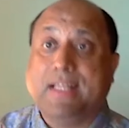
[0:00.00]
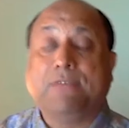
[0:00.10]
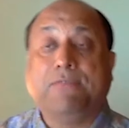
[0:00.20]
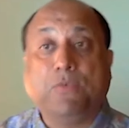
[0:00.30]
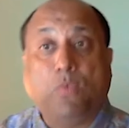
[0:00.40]

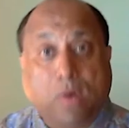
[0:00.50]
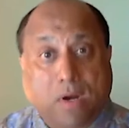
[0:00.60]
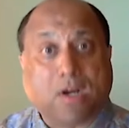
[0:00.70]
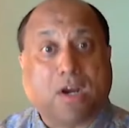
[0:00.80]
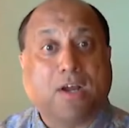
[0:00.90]
We
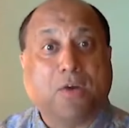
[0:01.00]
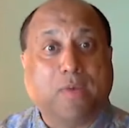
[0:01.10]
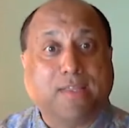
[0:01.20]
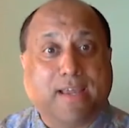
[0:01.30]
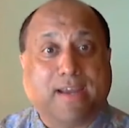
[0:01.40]
work
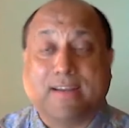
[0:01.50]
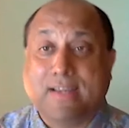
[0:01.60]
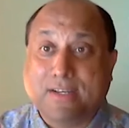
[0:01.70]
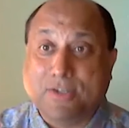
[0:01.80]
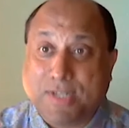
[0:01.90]
with their
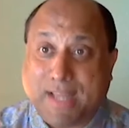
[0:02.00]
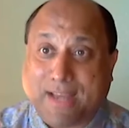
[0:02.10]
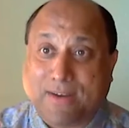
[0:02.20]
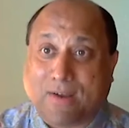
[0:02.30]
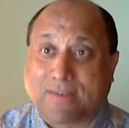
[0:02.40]
GI
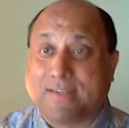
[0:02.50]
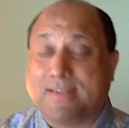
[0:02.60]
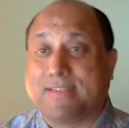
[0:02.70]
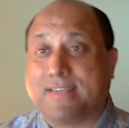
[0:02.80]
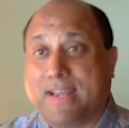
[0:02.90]

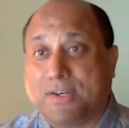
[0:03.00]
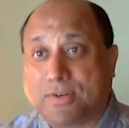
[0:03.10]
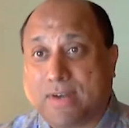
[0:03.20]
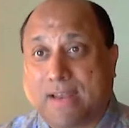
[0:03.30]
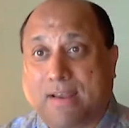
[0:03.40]
doctors and
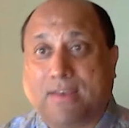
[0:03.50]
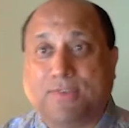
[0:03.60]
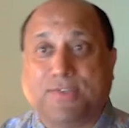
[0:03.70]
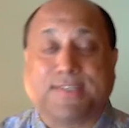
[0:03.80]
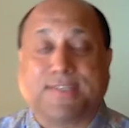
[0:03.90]

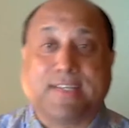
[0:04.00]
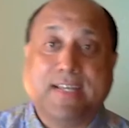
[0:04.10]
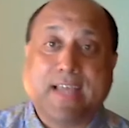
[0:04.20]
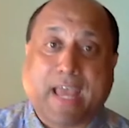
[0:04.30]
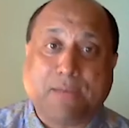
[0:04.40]
endocrinologists
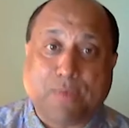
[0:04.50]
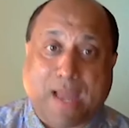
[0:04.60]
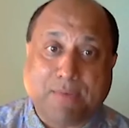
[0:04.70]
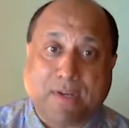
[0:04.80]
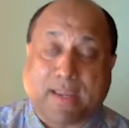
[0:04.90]
and
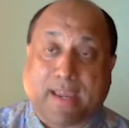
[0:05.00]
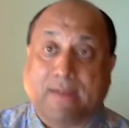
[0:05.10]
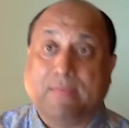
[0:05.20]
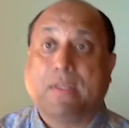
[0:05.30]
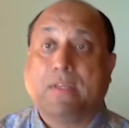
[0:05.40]
primary care.